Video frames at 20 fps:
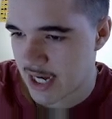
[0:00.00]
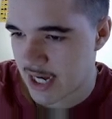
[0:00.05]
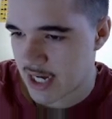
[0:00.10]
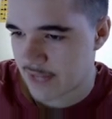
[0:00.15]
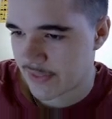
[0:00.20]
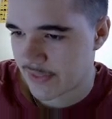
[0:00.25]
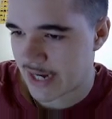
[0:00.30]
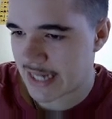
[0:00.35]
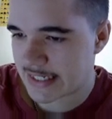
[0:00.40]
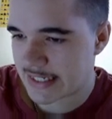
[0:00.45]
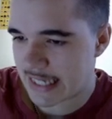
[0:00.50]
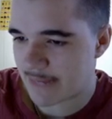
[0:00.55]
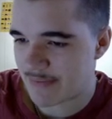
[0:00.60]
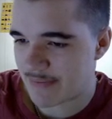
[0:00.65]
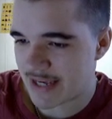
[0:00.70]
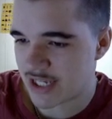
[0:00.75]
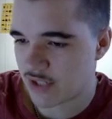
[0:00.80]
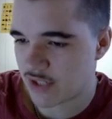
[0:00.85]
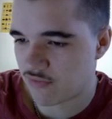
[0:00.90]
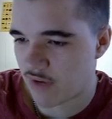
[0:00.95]
The last step
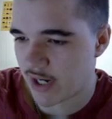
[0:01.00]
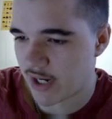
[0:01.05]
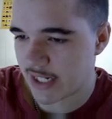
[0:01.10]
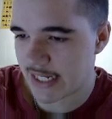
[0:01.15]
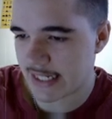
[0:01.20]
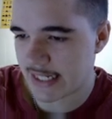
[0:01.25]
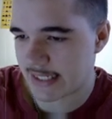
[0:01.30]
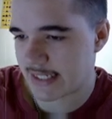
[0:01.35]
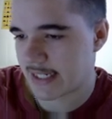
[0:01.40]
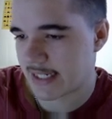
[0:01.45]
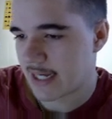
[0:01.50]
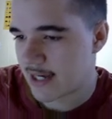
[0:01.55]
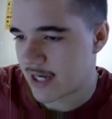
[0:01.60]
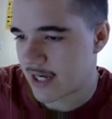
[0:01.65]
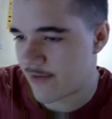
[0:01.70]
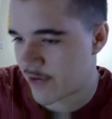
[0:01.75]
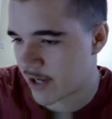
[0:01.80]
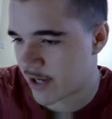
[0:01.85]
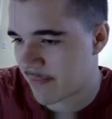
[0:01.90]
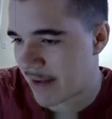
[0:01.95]
is running it. If you
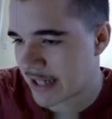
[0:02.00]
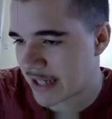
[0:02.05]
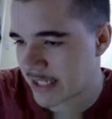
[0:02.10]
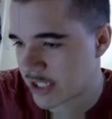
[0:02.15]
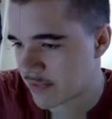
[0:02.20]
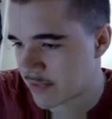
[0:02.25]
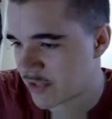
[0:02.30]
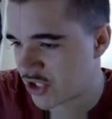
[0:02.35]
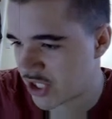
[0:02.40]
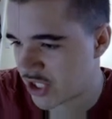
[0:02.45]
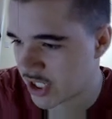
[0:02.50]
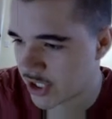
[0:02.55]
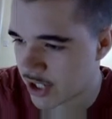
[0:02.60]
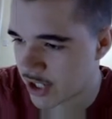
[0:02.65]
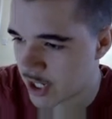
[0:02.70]
compile it to machine code,